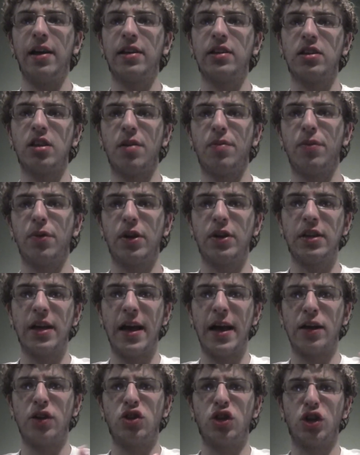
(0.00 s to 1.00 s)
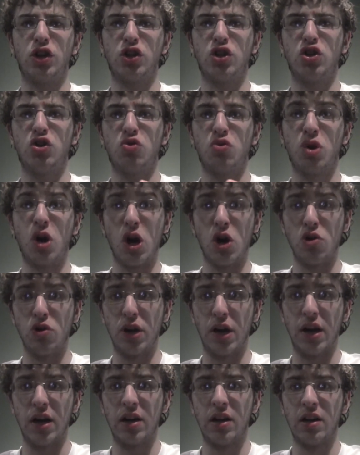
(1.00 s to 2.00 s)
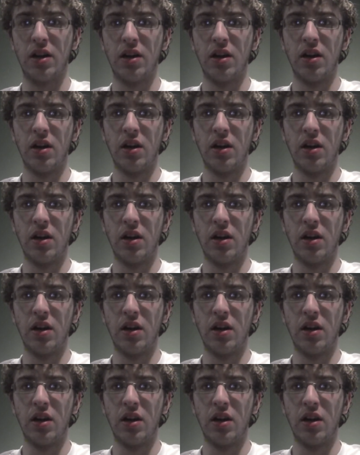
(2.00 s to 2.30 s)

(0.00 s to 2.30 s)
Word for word: ends up attaching to Koda.